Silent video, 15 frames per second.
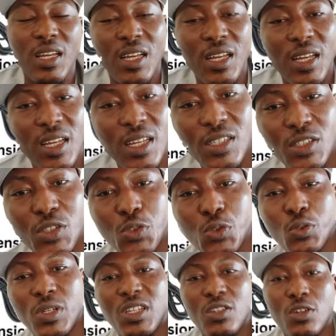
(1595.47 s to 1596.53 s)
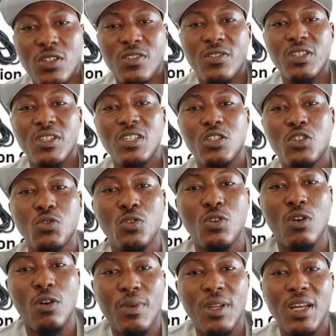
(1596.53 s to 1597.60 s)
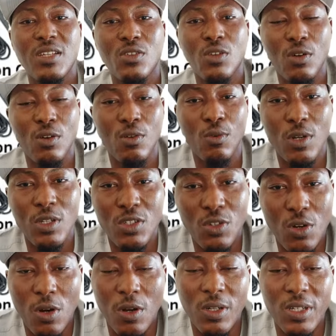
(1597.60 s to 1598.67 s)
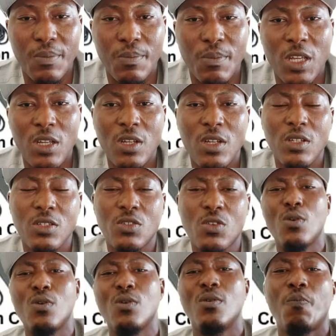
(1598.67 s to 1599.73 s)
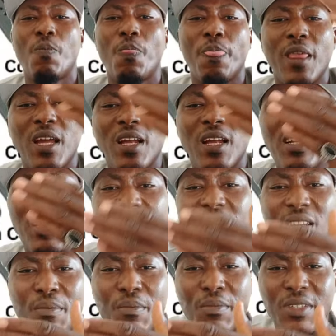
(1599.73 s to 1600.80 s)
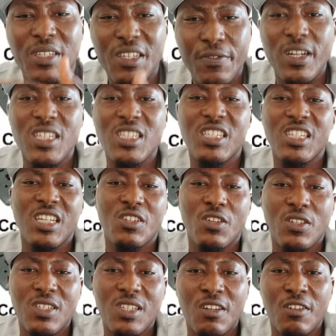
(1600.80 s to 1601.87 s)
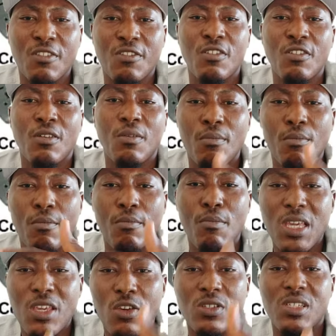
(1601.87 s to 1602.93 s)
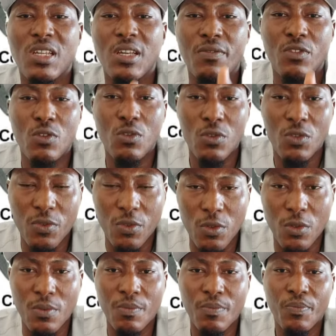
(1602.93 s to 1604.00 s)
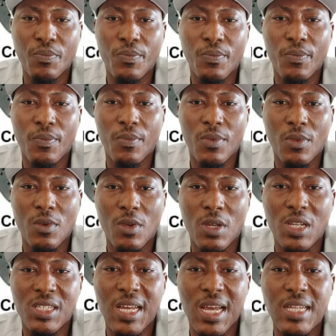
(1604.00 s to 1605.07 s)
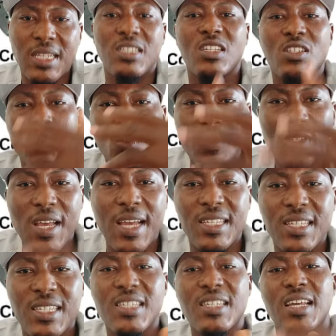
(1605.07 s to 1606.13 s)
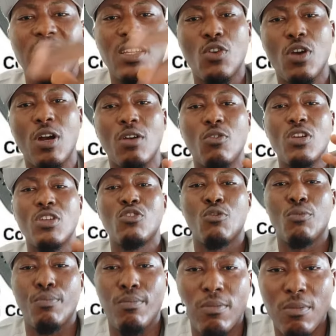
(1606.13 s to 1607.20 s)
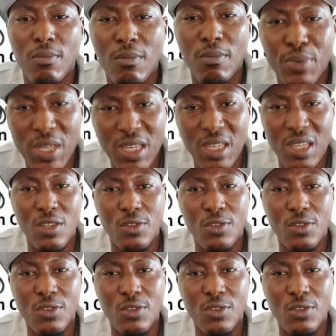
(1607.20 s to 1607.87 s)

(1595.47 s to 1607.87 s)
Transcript: shoe industry, the shoe cobblers, or what you call them. So differentiate yourself. Make yourself useful. You understand? In the society that you are going to be into,